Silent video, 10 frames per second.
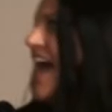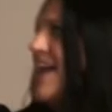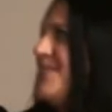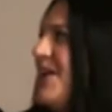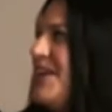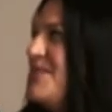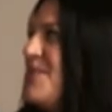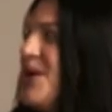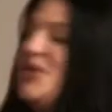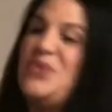I'm talking
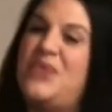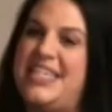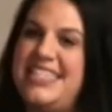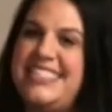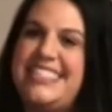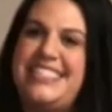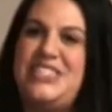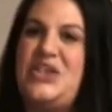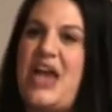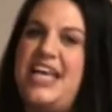about your witnesses
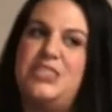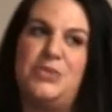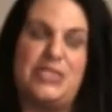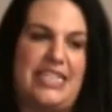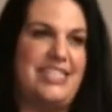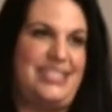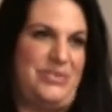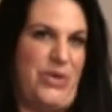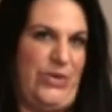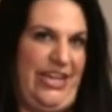and your expert
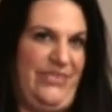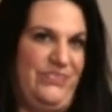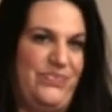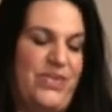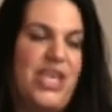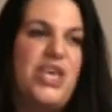testimony.